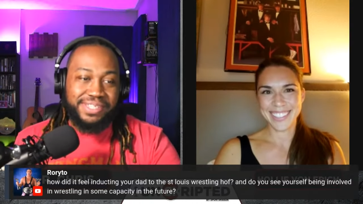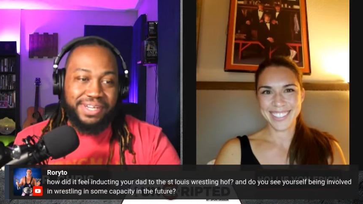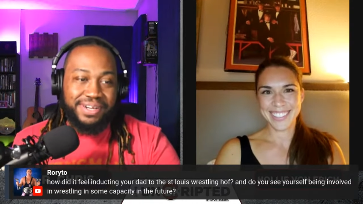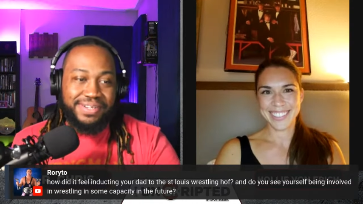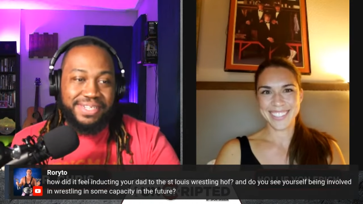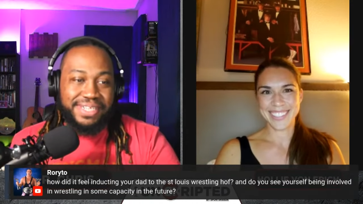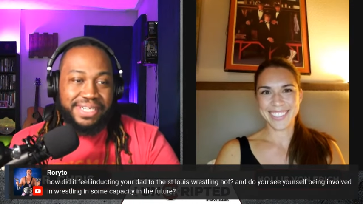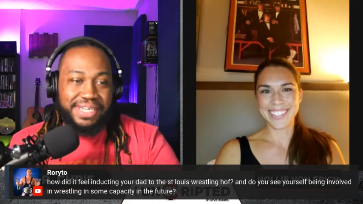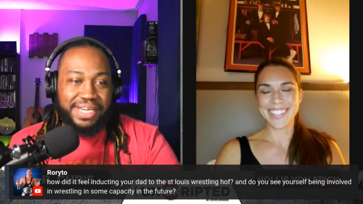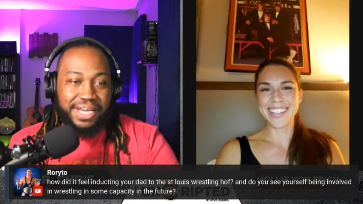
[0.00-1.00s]
Speaker 1: there.
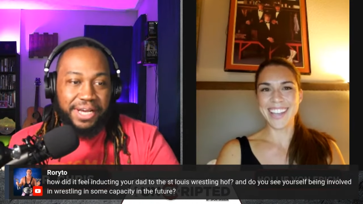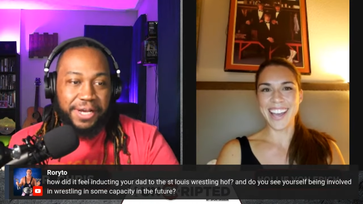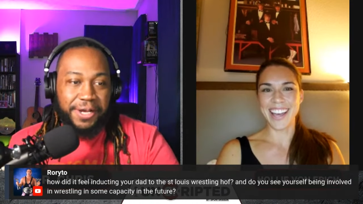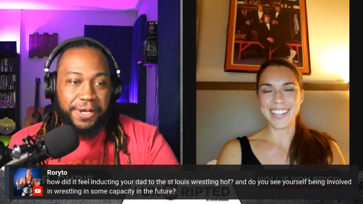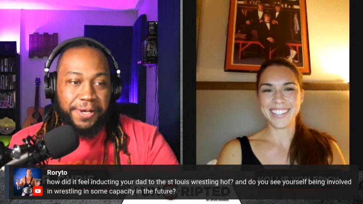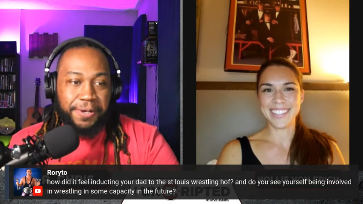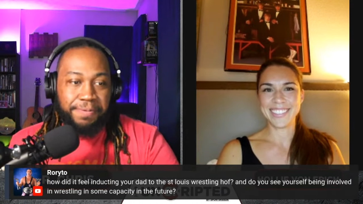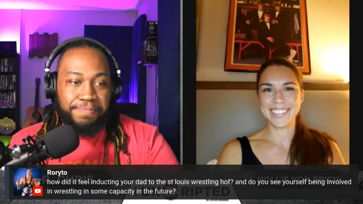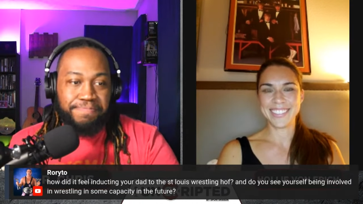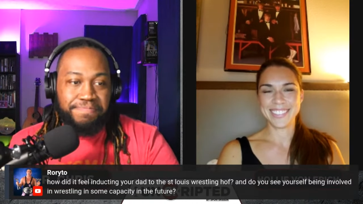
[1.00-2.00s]
Yeah. Um,
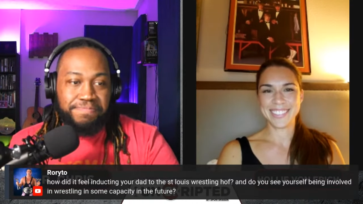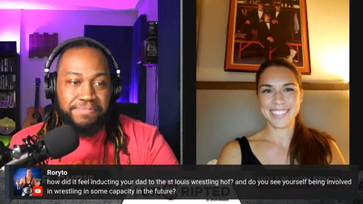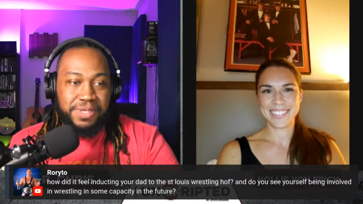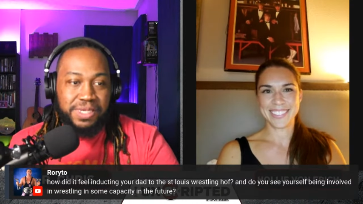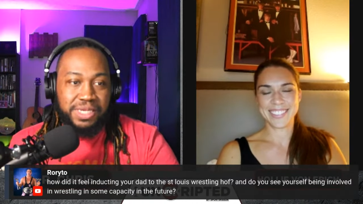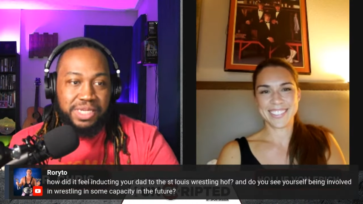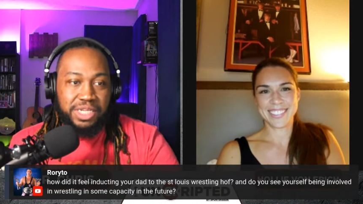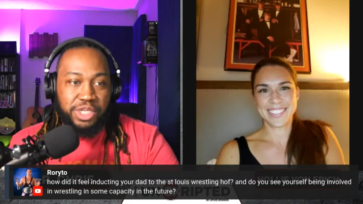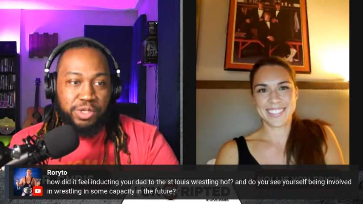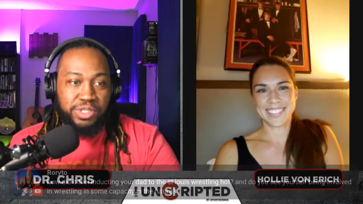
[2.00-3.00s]

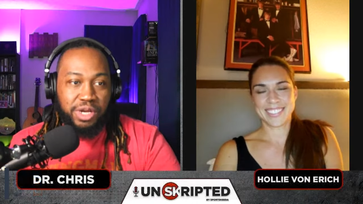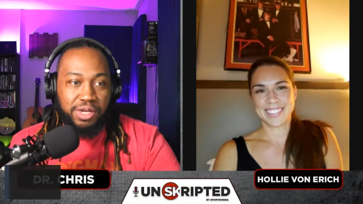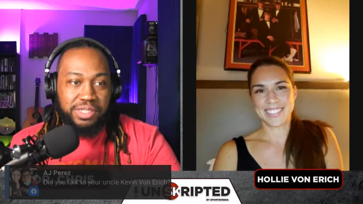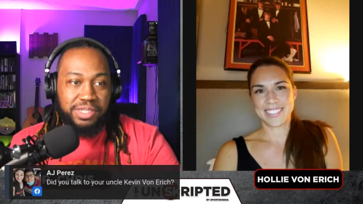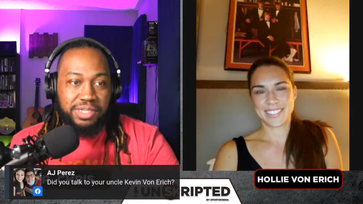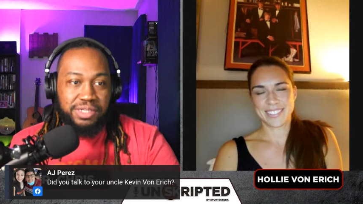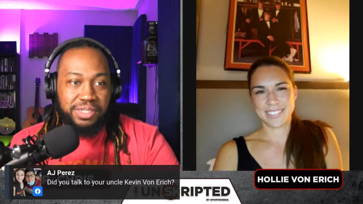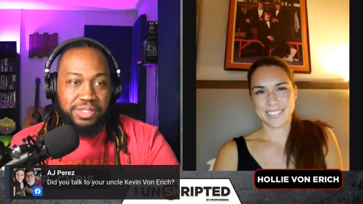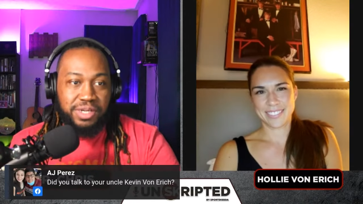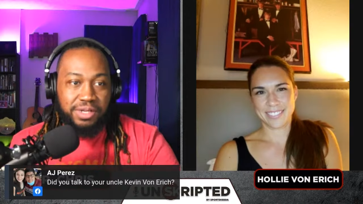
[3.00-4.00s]
do you talk to
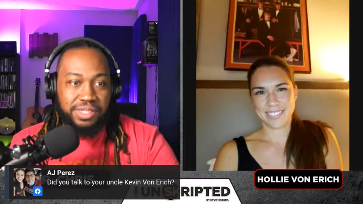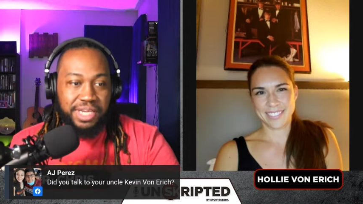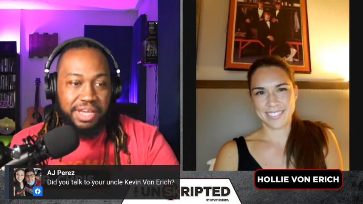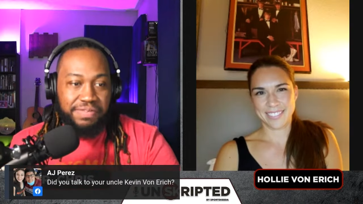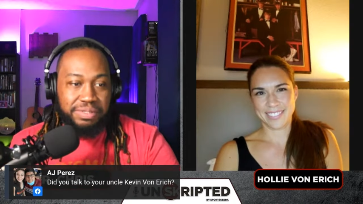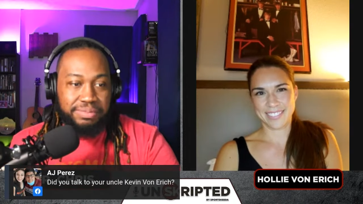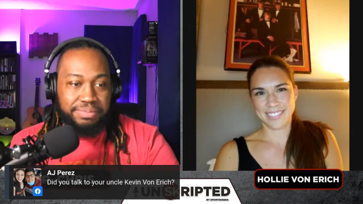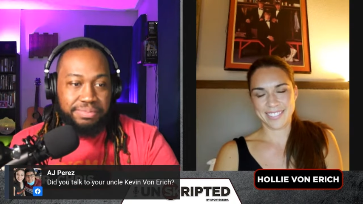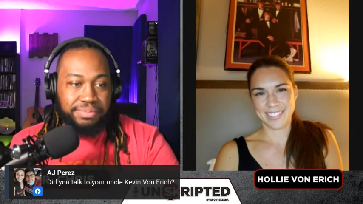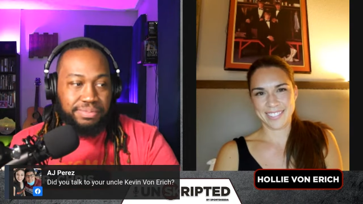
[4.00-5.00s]
Do you talk to Kevin?
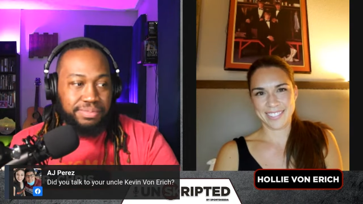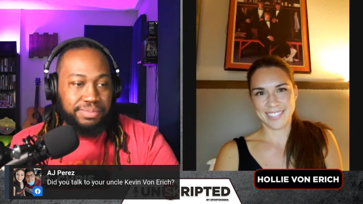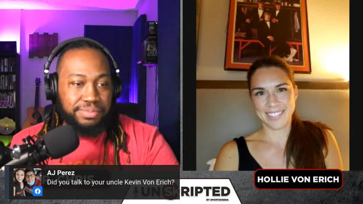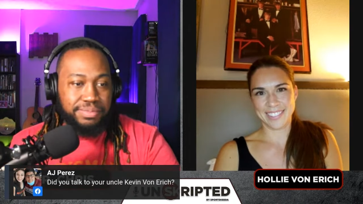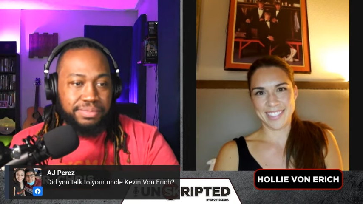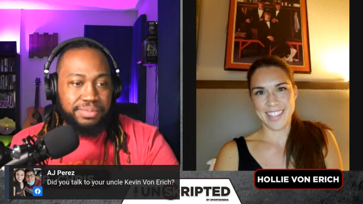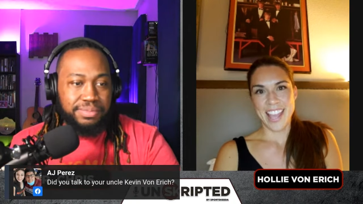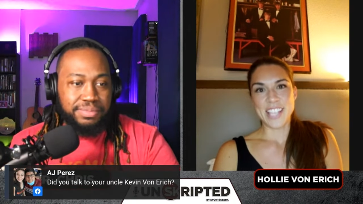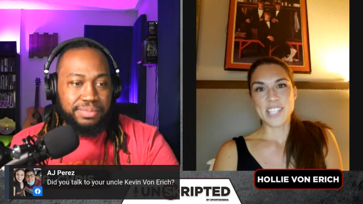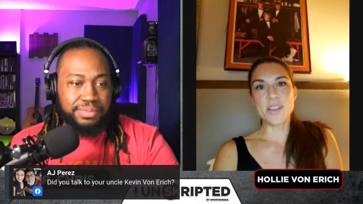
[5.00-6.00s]

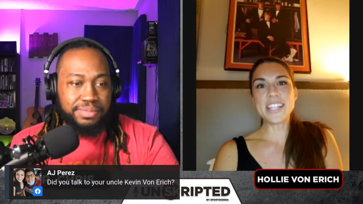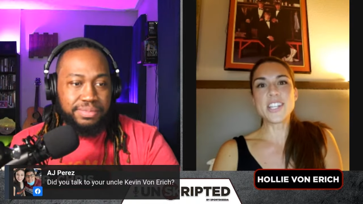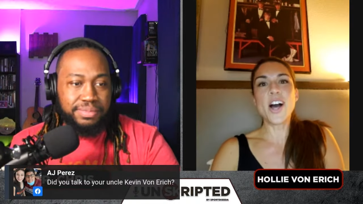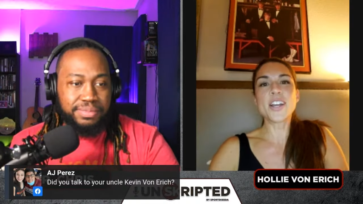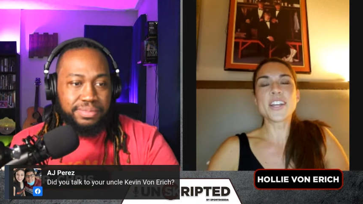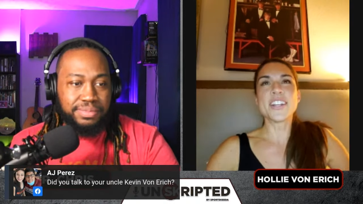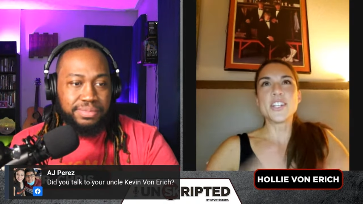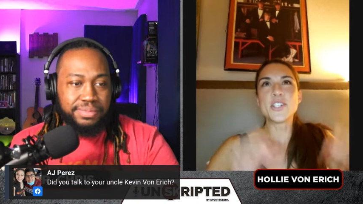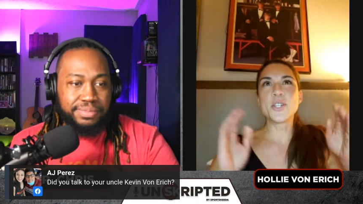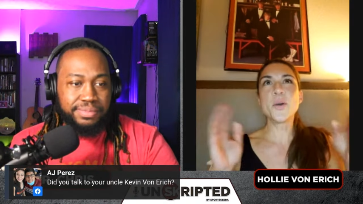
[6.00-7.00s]
Speaker 2: So I talk
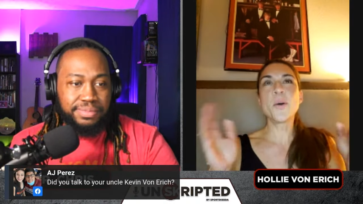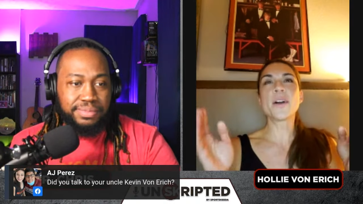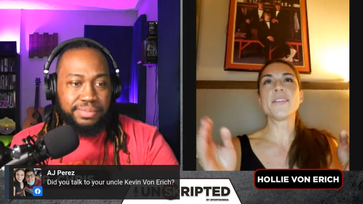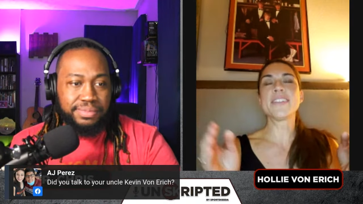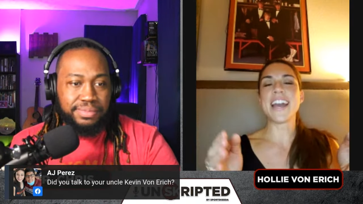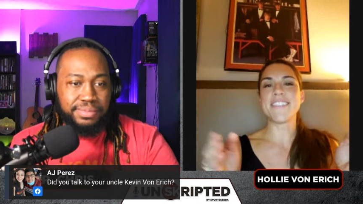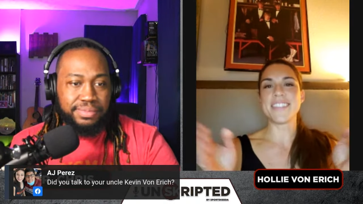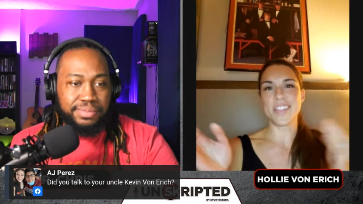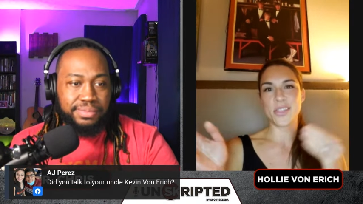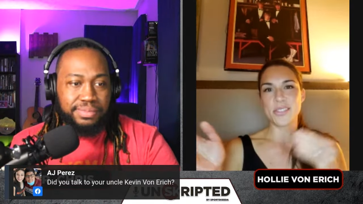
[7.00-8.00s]
to Uncle
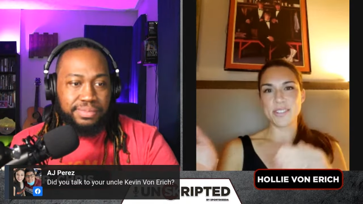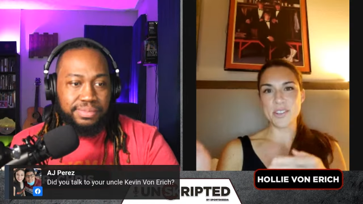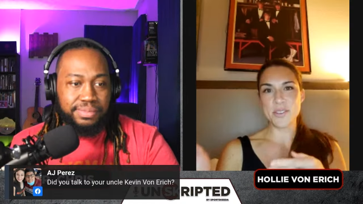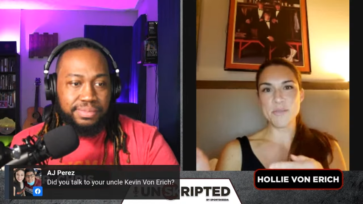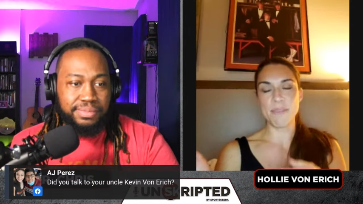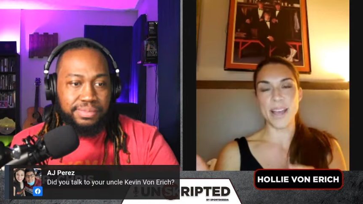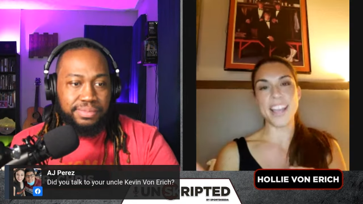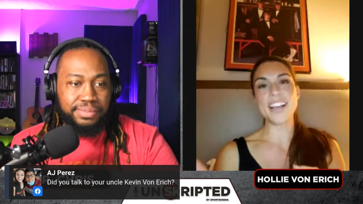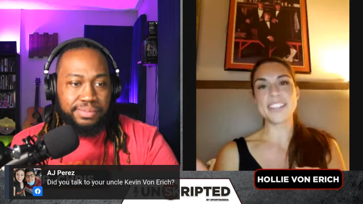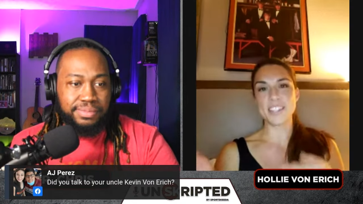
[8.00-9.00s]
Kevin through my
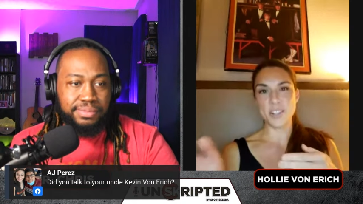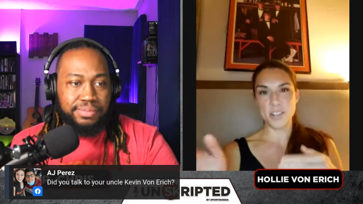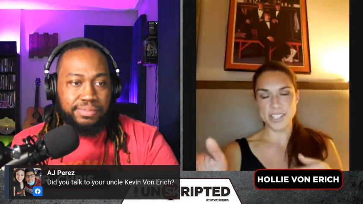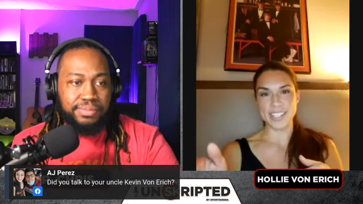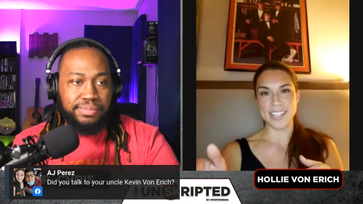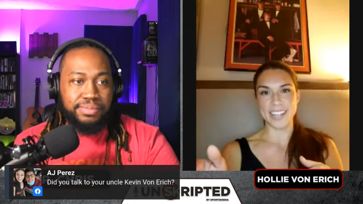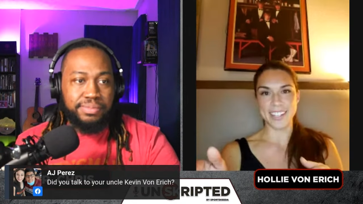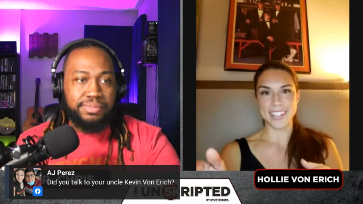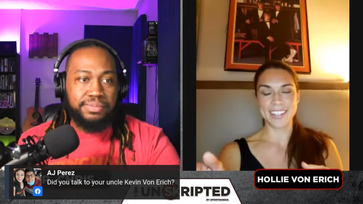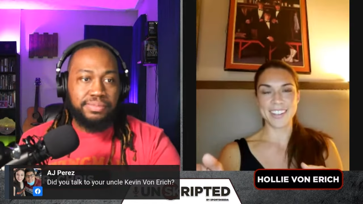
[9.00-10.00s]
cousin
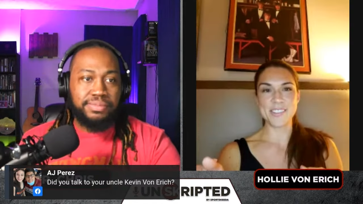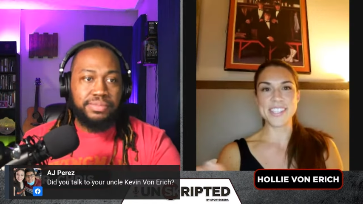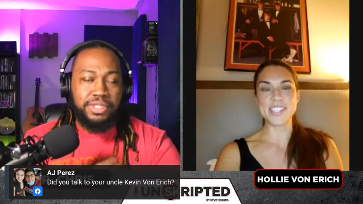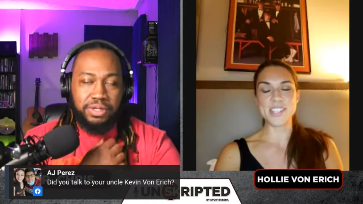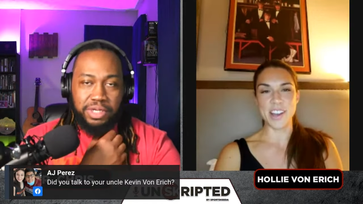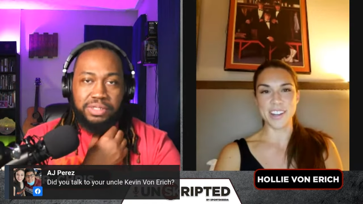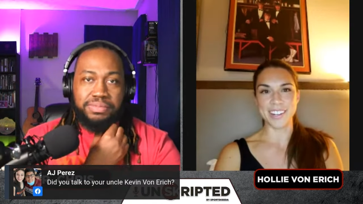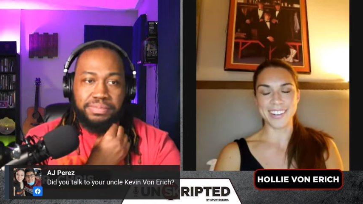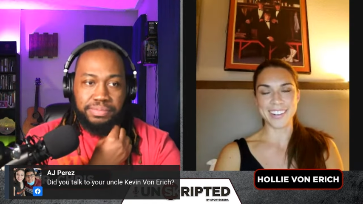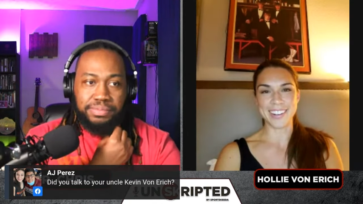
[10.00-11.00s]
Kristen, who is his okay.
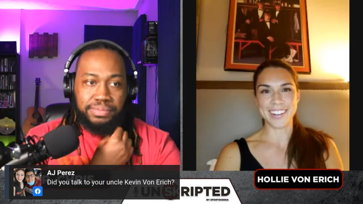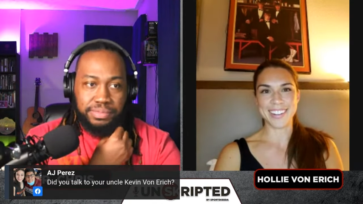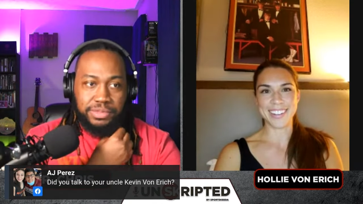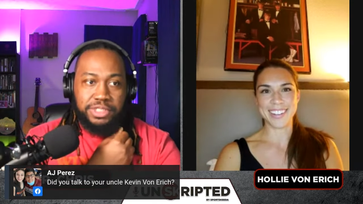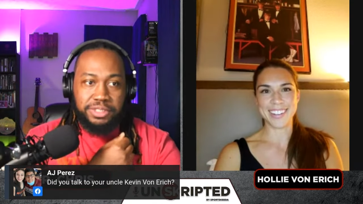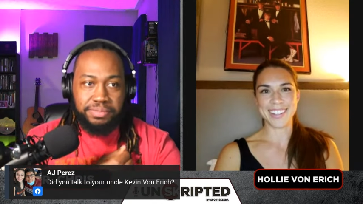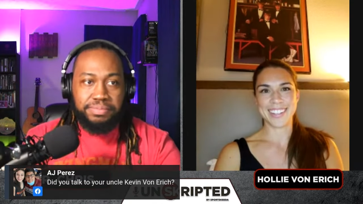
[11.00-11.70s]
daughter. Okay.